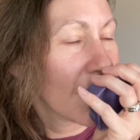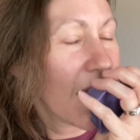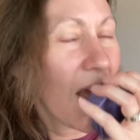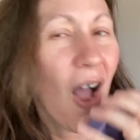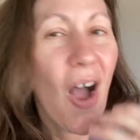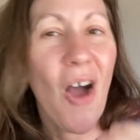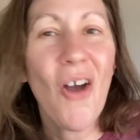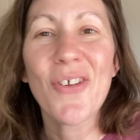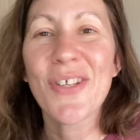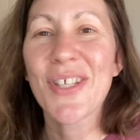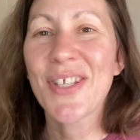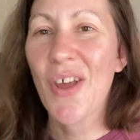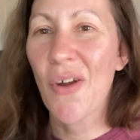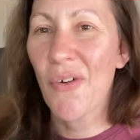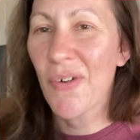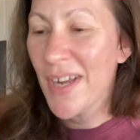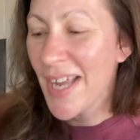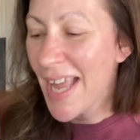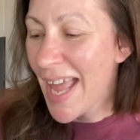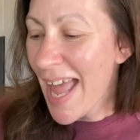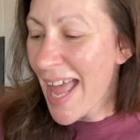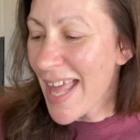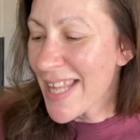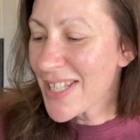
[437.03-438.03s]
Oh, so
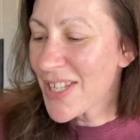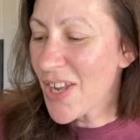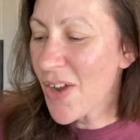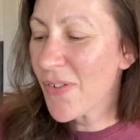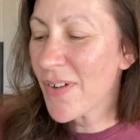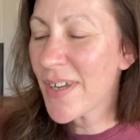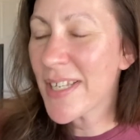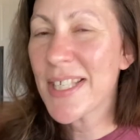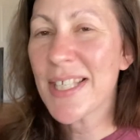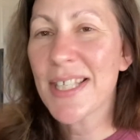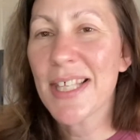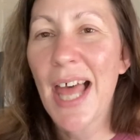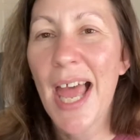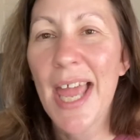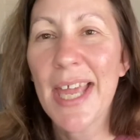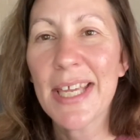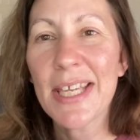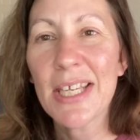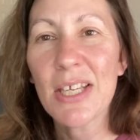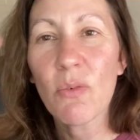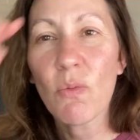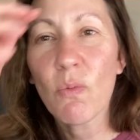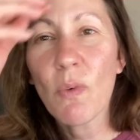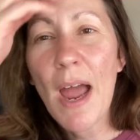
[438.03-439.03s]
it's like,
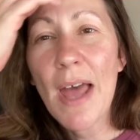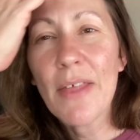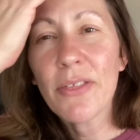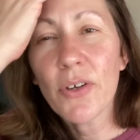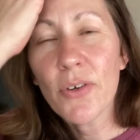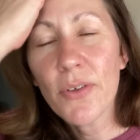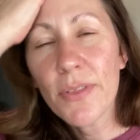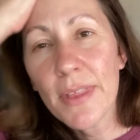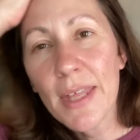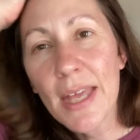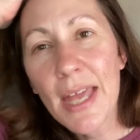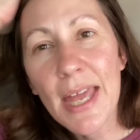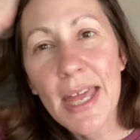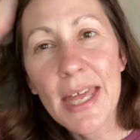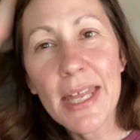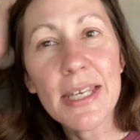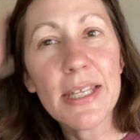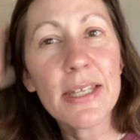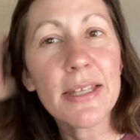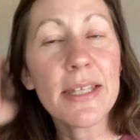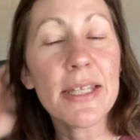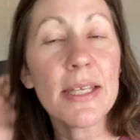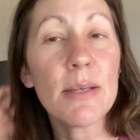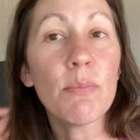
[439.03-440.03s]
rather
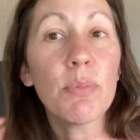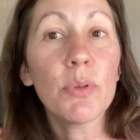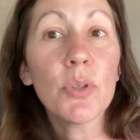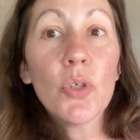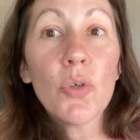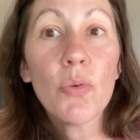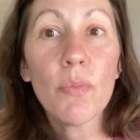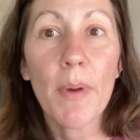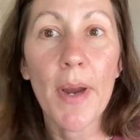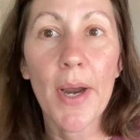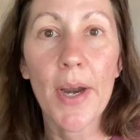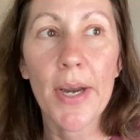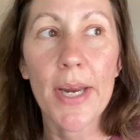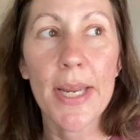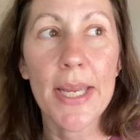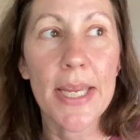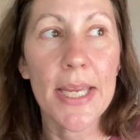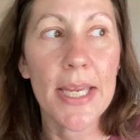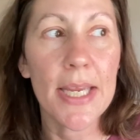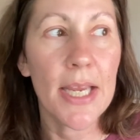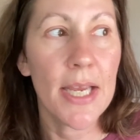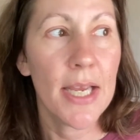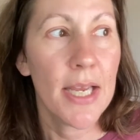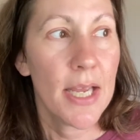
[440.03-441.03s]
than the
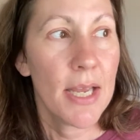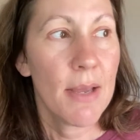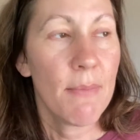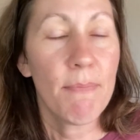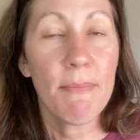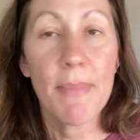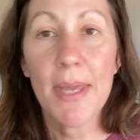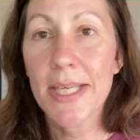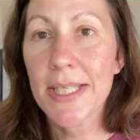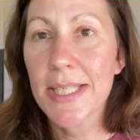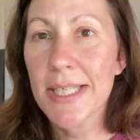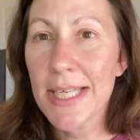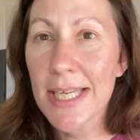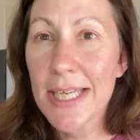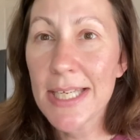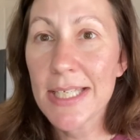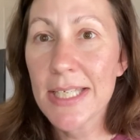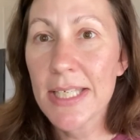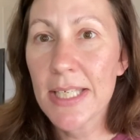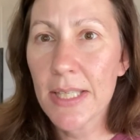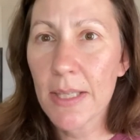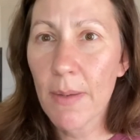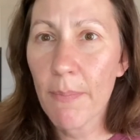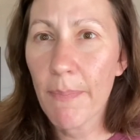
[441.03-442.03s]
blueberry mixed
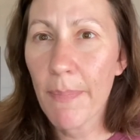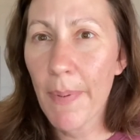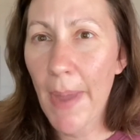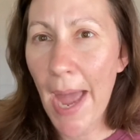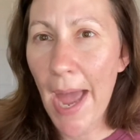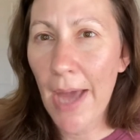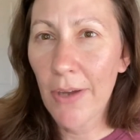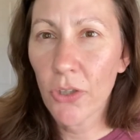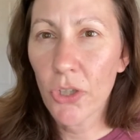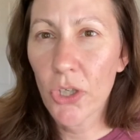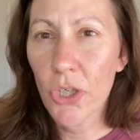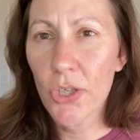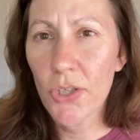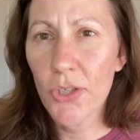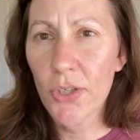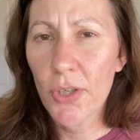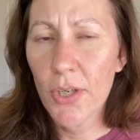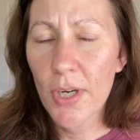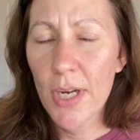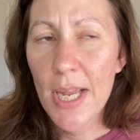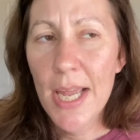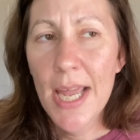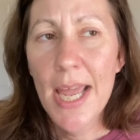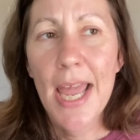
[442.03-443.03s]
into the
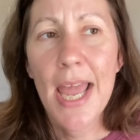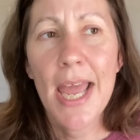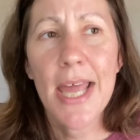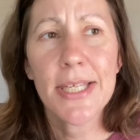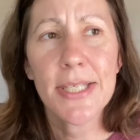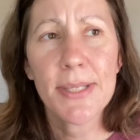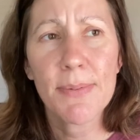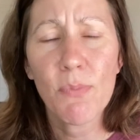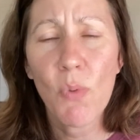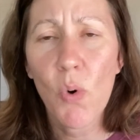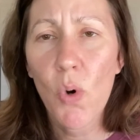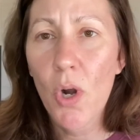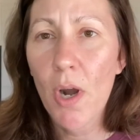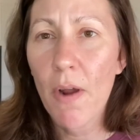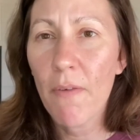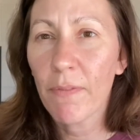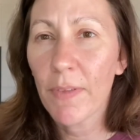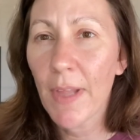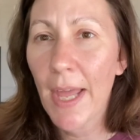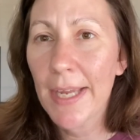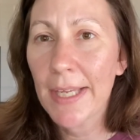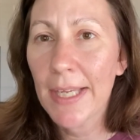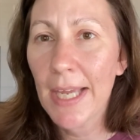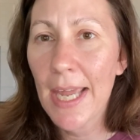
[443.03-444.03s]
batter, it's more of
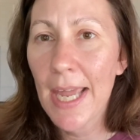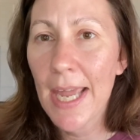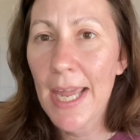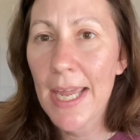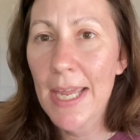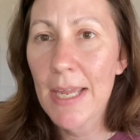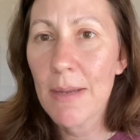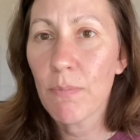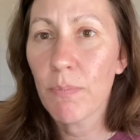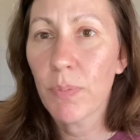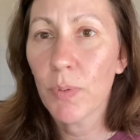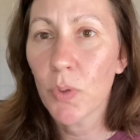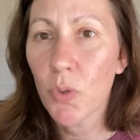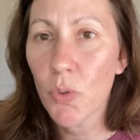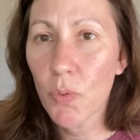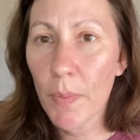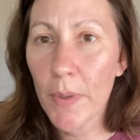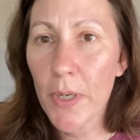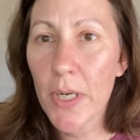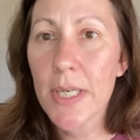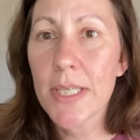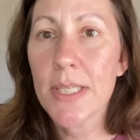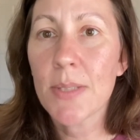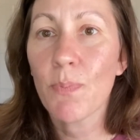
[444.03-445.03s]
like a
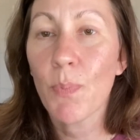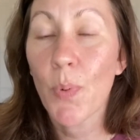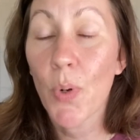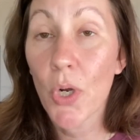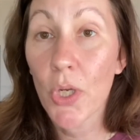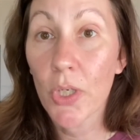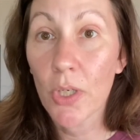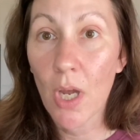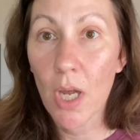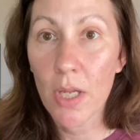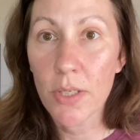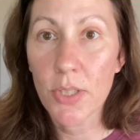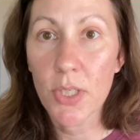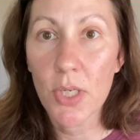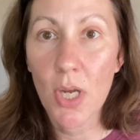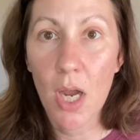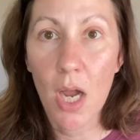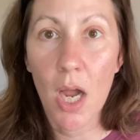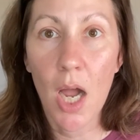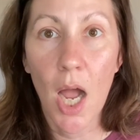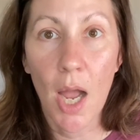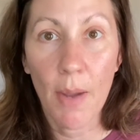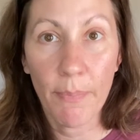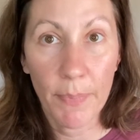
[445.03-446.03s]
blueberries put on
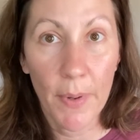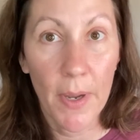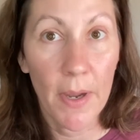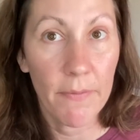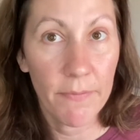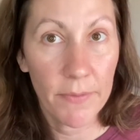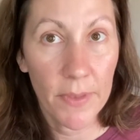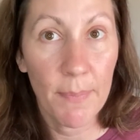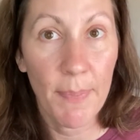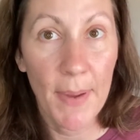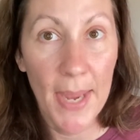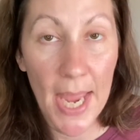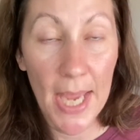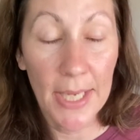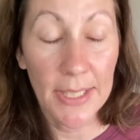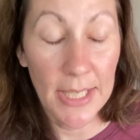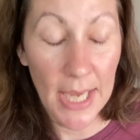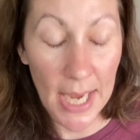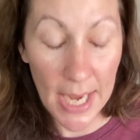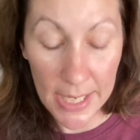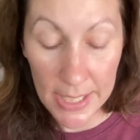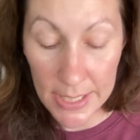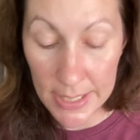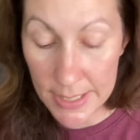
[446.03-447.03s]
top of the
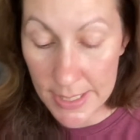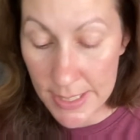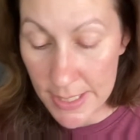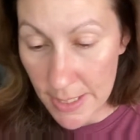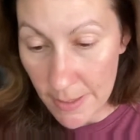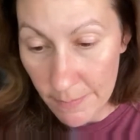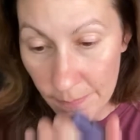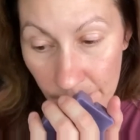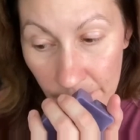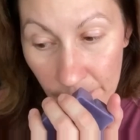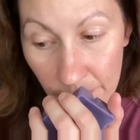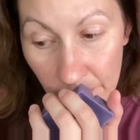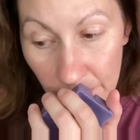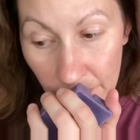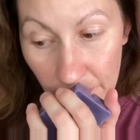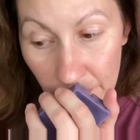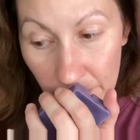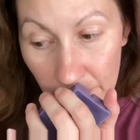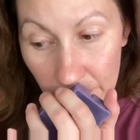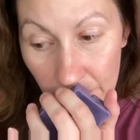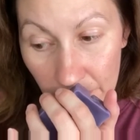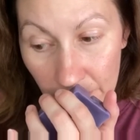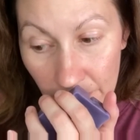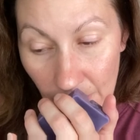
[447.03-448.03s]
pancakes.
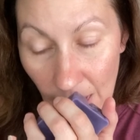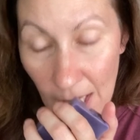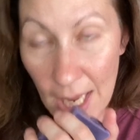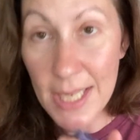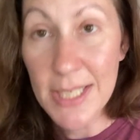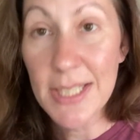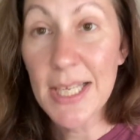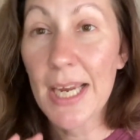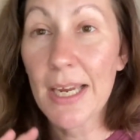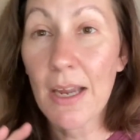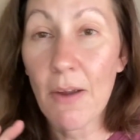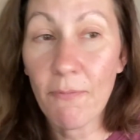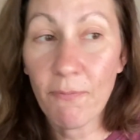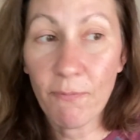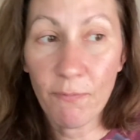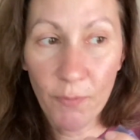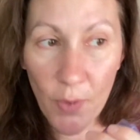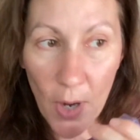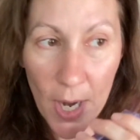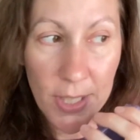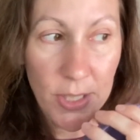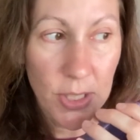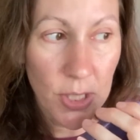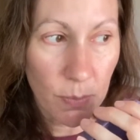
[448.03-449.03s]
It's like a
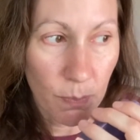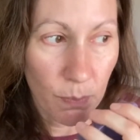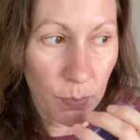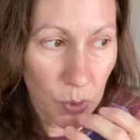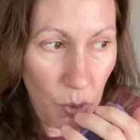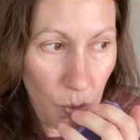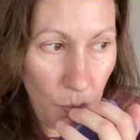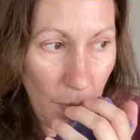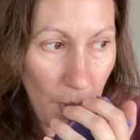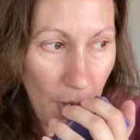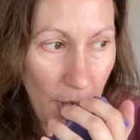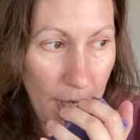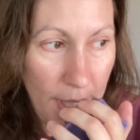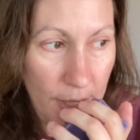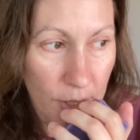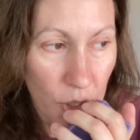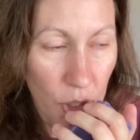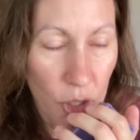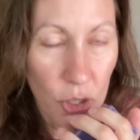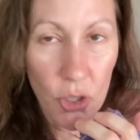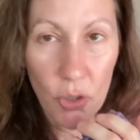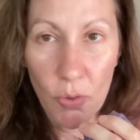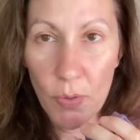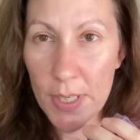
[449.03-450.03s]
fresh blueberry
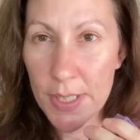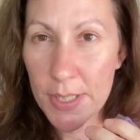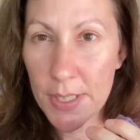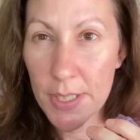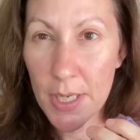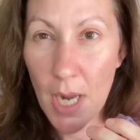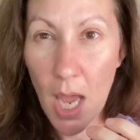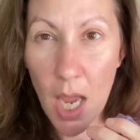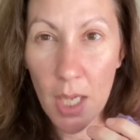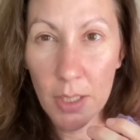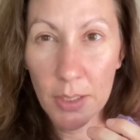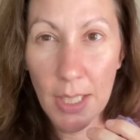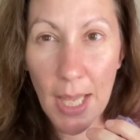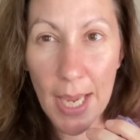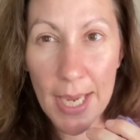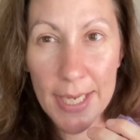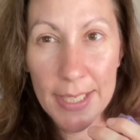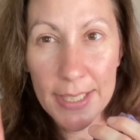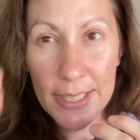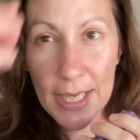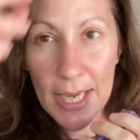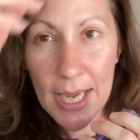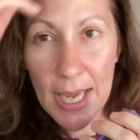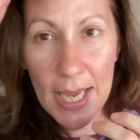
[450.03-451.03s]
too. It's not
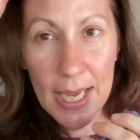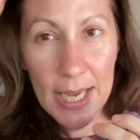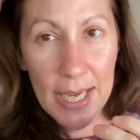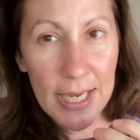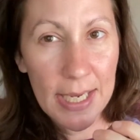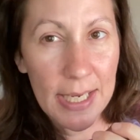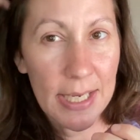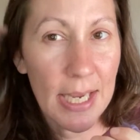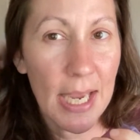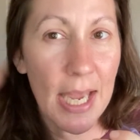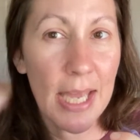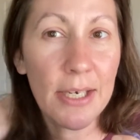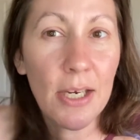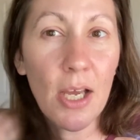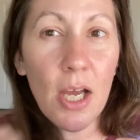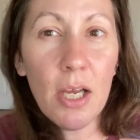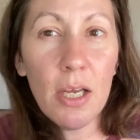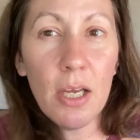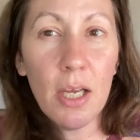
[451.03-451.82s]
like an